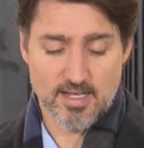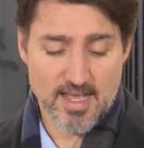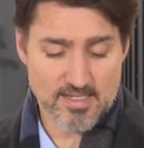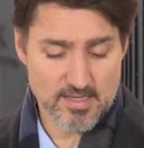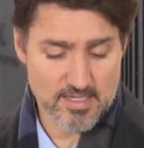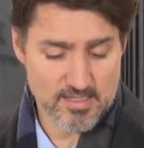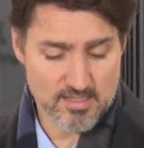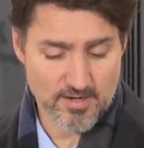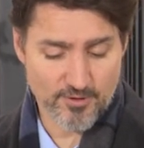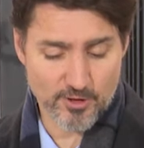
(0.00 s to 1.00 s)
And in
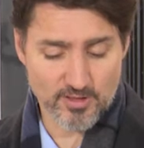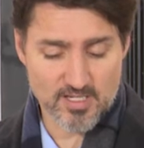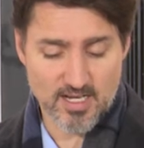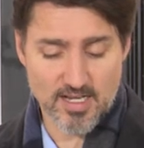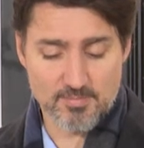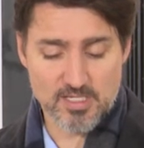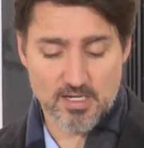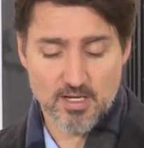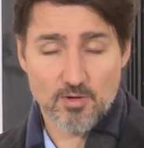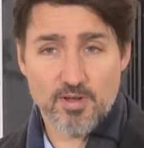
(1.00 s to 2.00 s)
these difficult times,
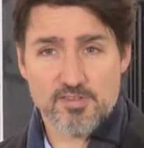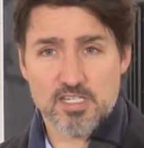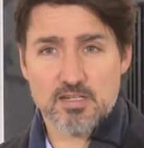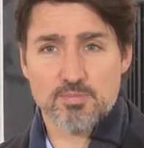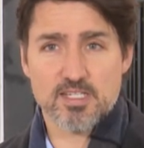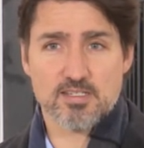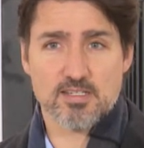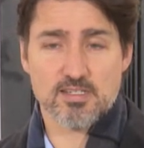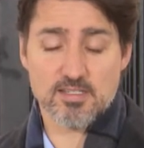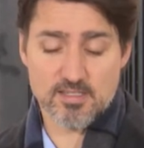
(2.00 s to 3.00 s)
we've seen
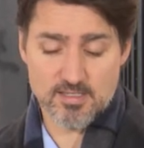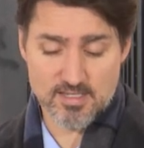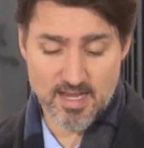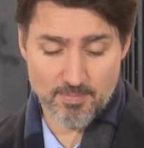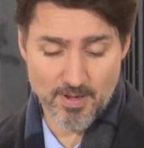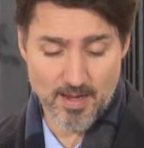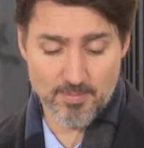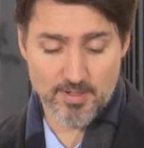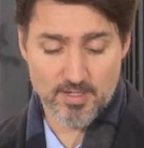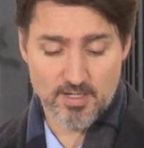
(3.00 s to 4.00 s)
businesses step up
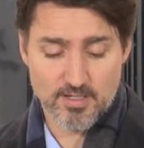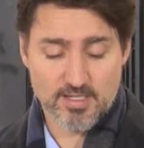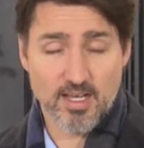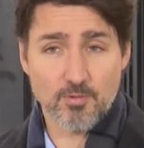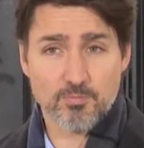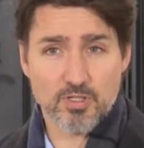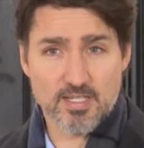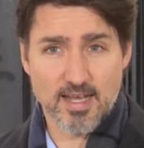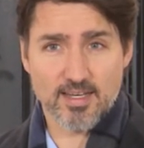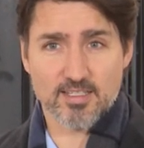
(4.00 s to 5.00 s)
to help
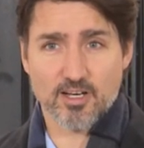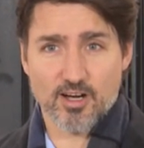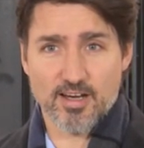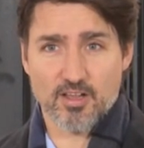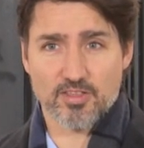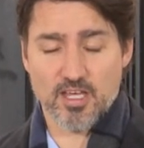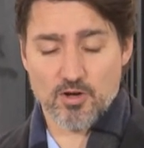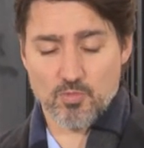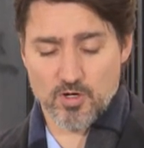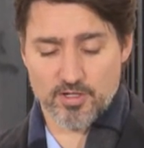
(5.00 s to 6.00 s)
protect our
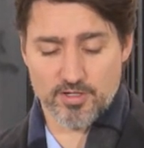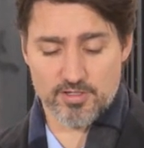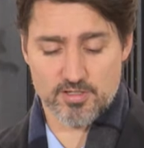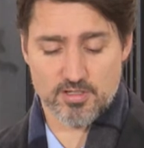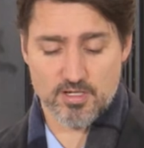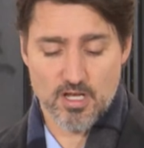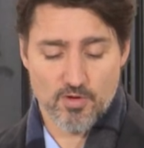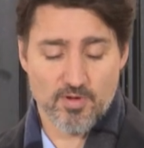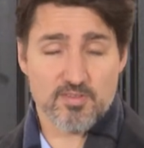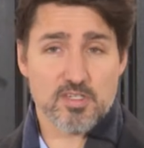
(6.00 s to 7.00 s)
healthcare workers.
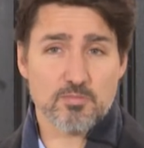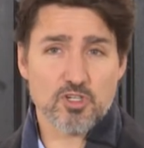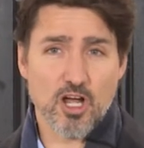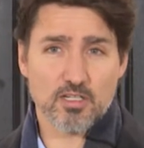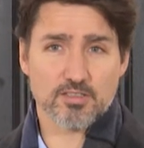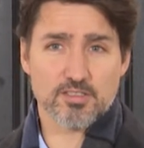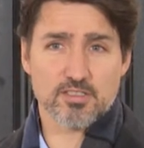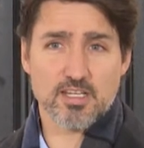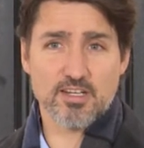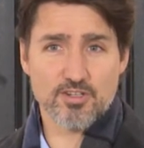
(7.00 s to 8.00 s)
We've seen
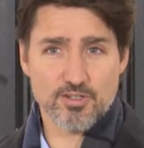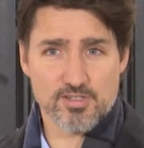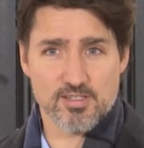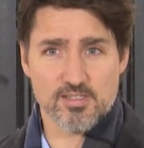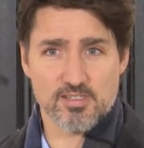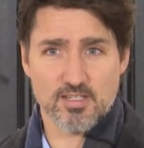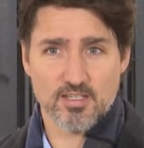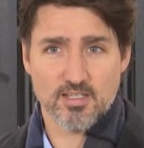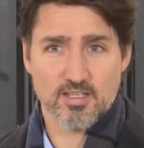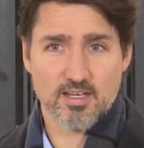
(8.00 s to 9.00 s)
doctors and nurses
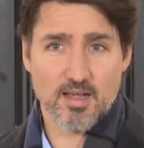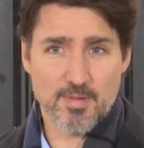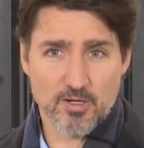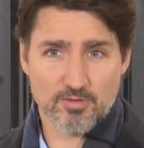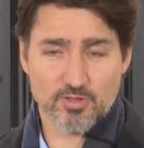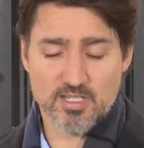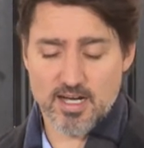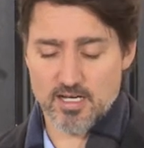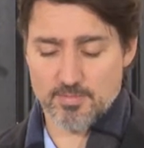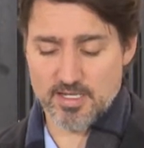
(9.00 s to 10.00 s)
come out of
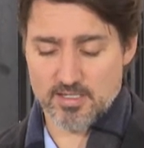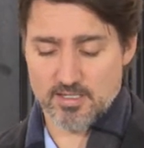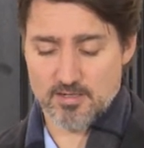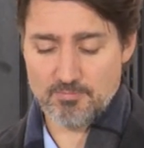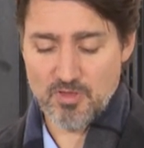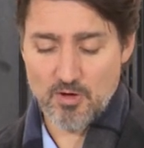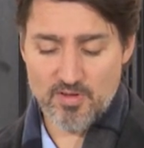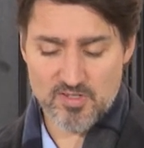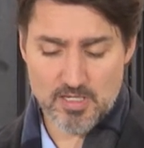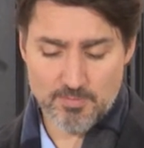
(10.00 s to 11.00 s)
retirement.
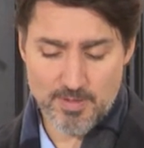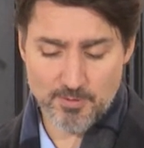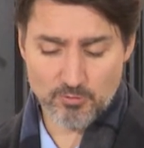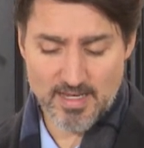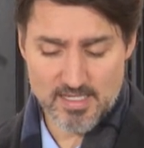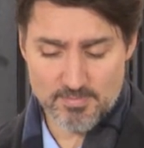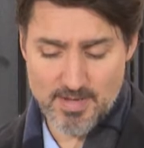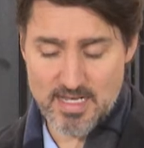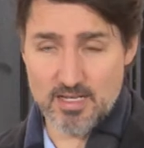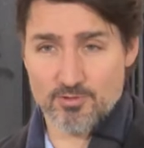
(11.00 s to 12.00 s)
We've seen people raise
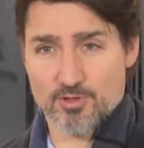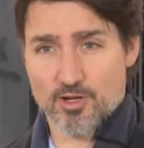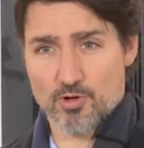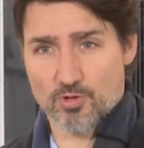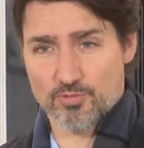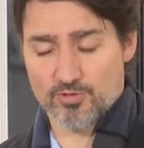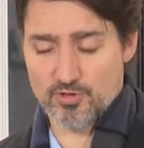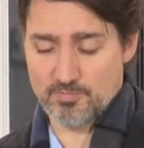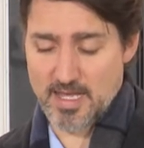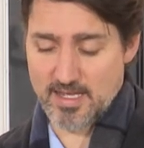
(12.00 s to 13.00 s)
money for local
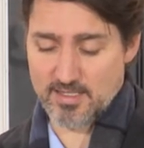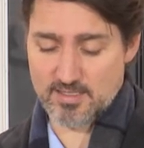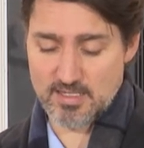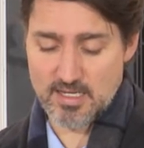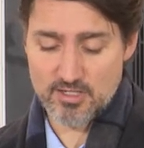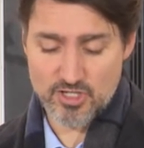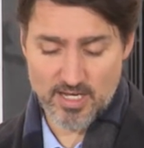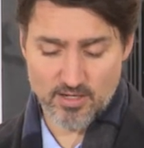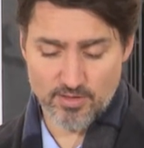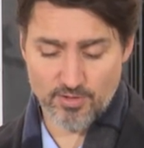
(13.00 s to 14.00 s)
food banks,
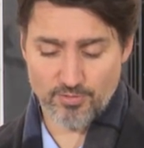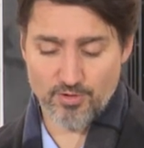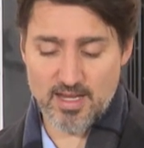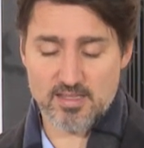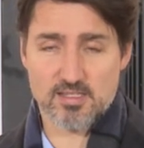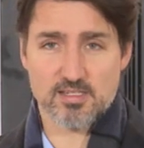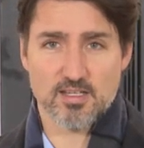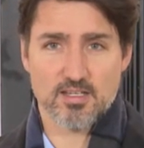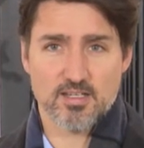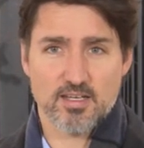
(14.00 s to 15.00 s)
check on their friends,
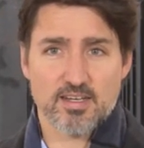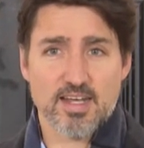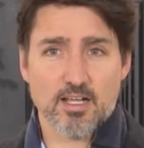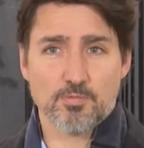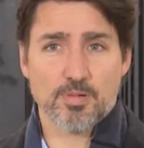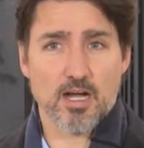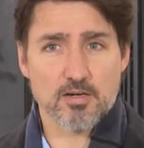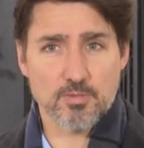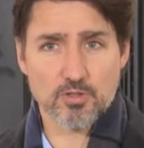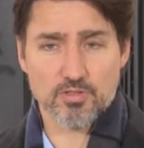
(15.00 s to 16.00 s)
and help
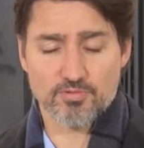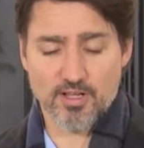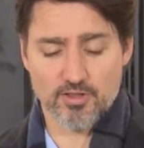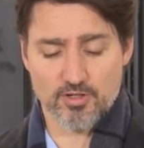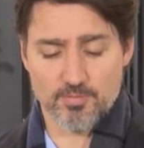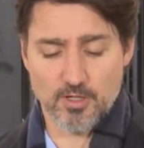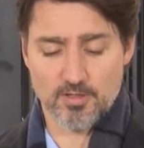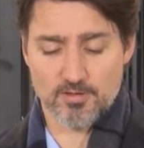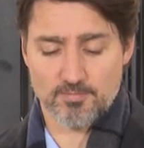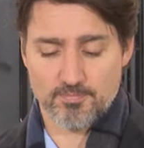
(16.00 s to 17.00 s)
our most vulnerable.
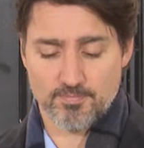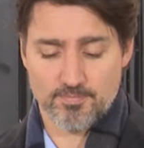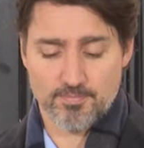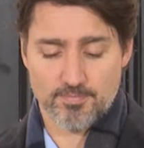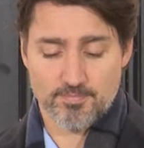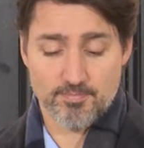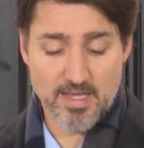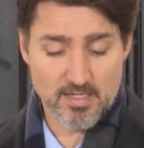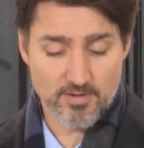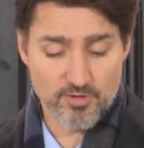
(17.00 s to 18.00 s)

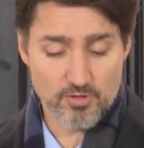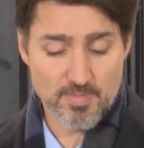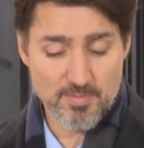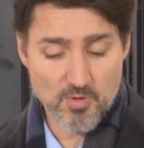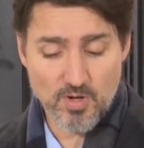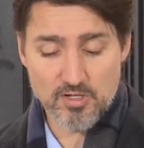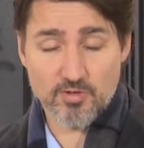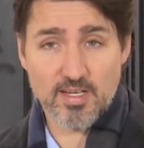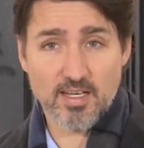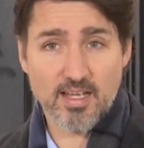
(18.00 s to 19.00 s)
Many of you may be
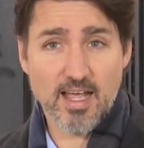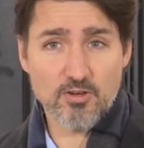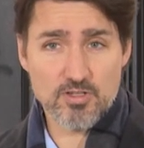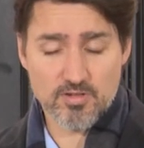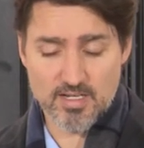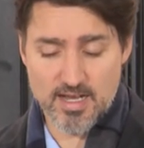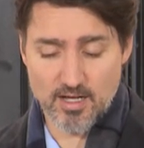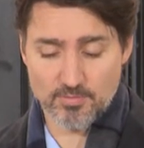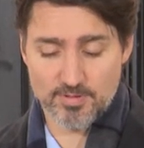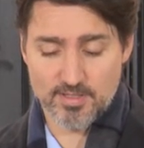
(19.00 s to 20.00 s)
wondering how you can
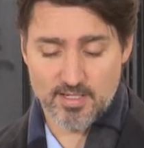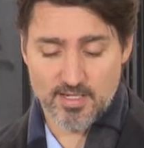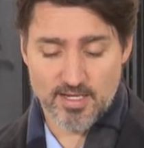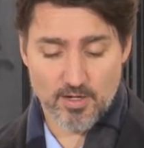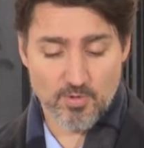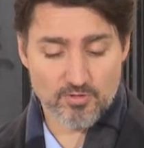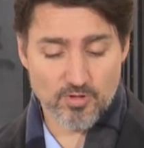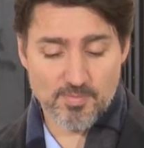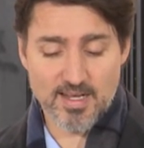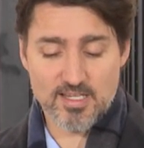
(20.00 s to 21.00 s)
help, and I want to
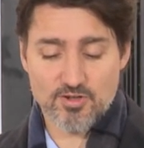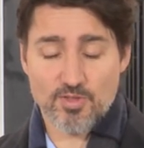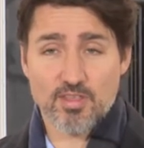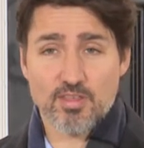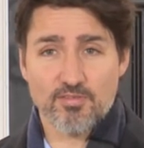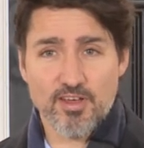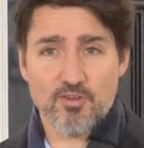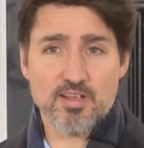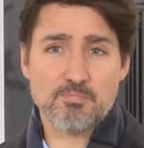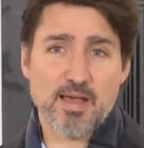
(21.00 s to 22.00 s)
remind you that the
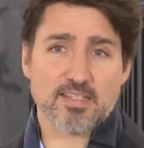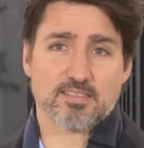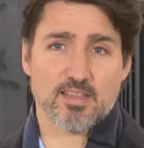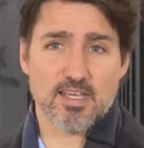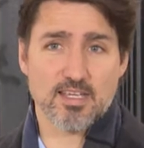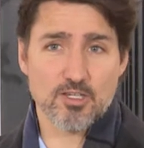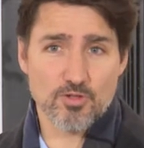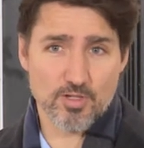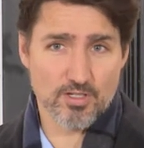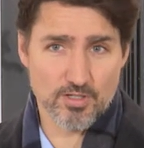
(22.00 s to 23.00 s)
very best thing
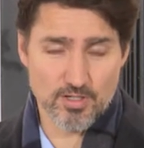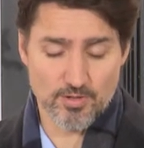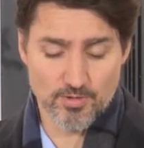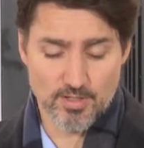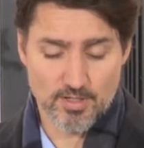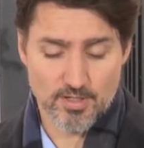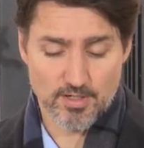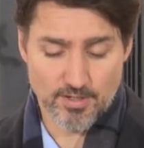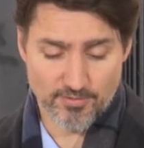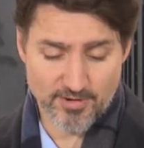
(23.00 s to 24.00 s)
you can do
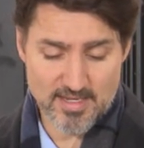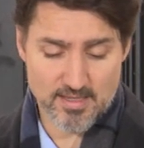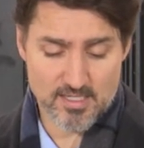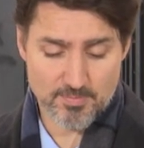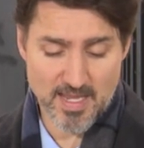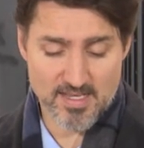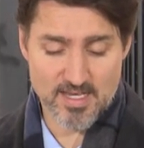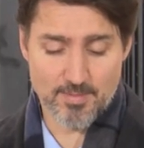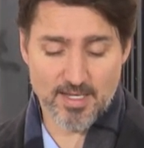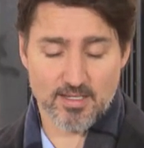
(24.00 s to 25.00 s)
to fight this
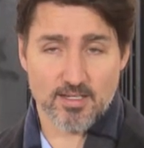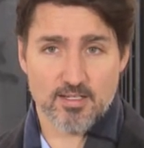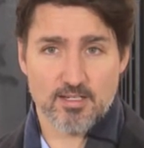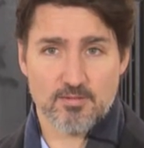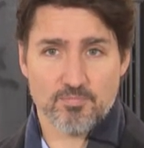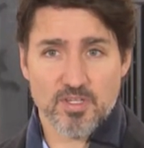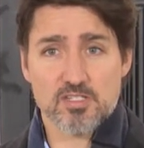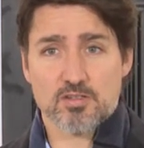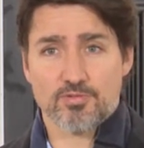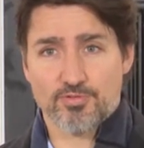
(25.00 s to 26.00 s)
pandemic
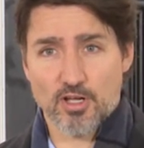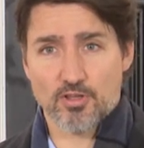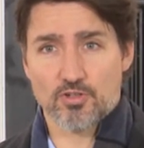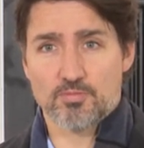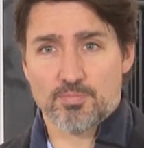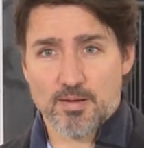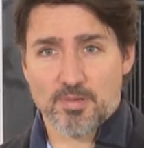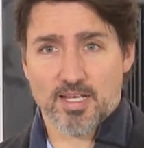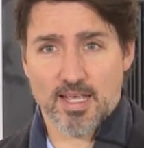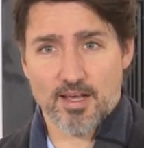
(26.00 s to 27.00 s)
is to follow
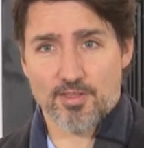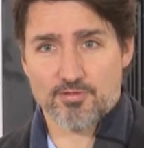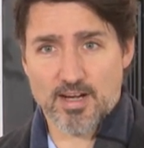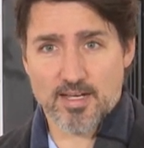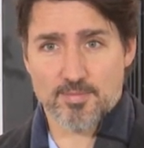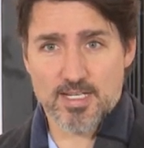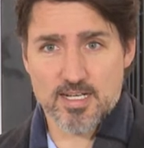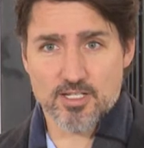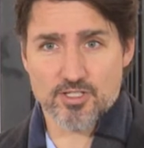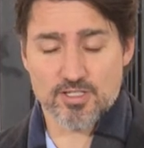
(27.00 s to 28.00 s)
public health
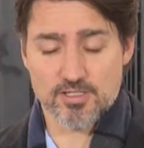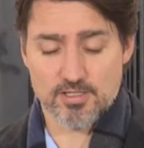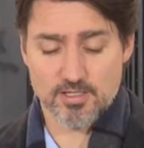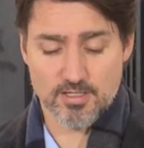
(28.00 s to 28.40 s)
recommendations.